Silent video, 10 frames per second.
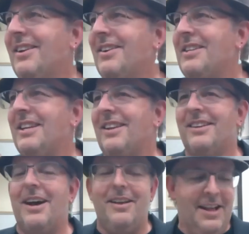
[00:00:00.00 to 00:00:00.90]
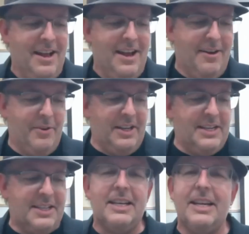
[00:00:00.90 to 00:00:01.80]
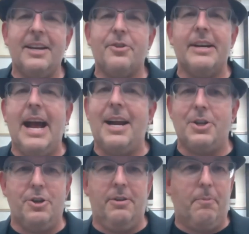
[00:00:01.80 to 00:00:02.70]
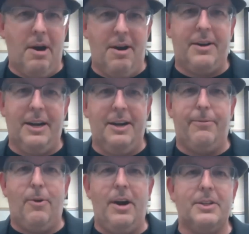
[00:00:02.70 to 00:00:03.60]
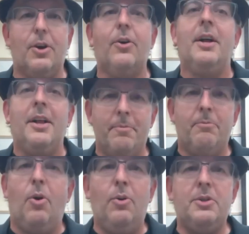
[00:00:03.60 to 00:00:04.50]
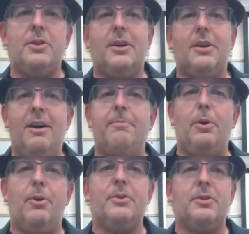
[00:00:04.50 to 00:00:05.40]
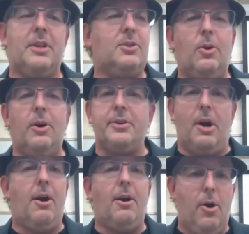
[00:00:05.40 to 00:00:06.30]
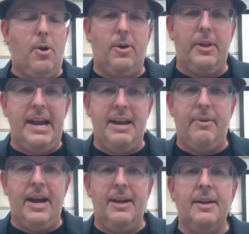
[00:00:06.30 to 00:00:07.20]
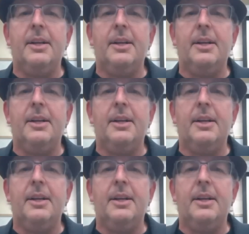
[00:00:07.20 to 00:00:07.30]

There isn't a, a, really isn't an international market for it. So most compost and soils are local anyway.